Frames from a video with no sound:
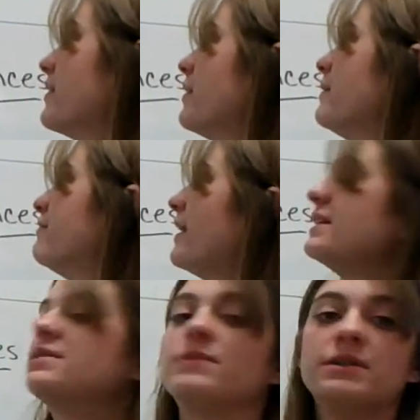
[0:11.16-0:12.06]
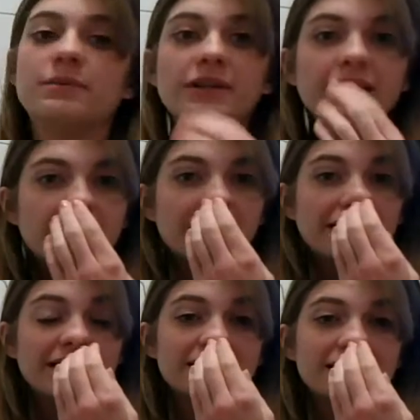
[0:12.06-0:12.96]
them and find some
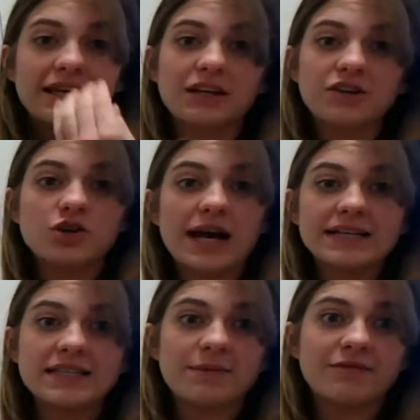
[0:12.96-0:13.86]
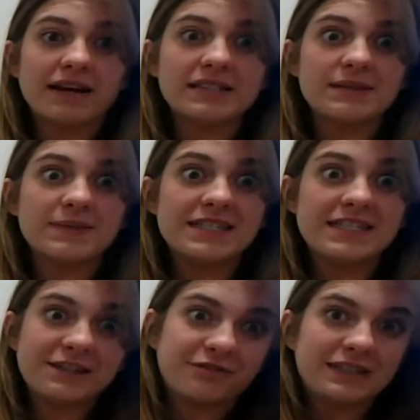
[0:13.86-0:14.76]
similarities and contrast them and find some
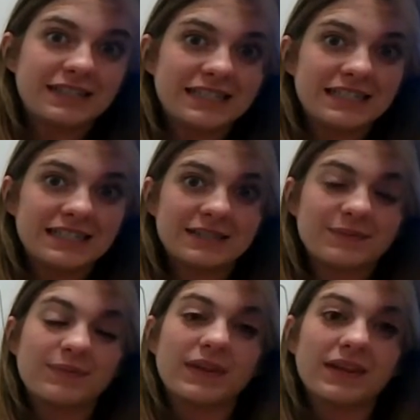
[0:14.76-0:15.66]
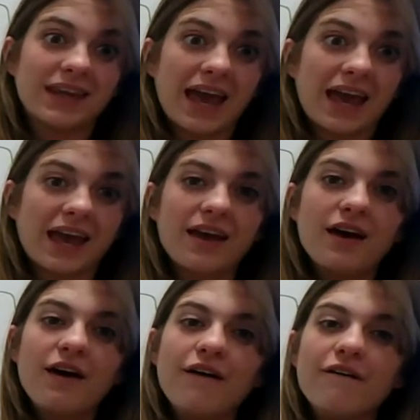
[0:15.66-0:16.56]
differences. Okay?
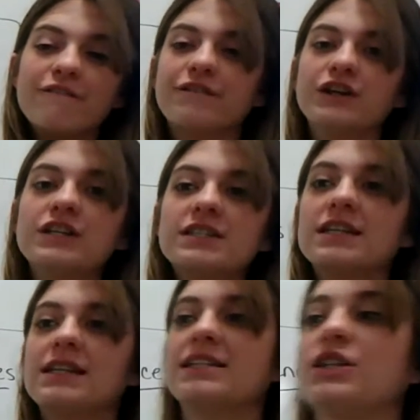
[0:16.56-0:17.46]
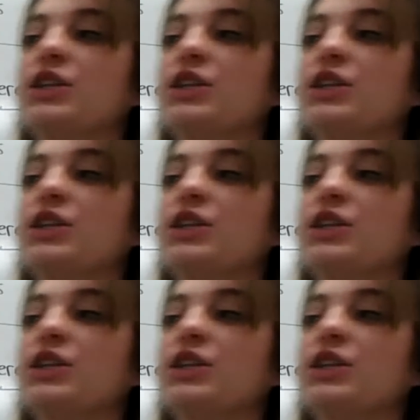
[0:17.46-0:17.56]
First, let's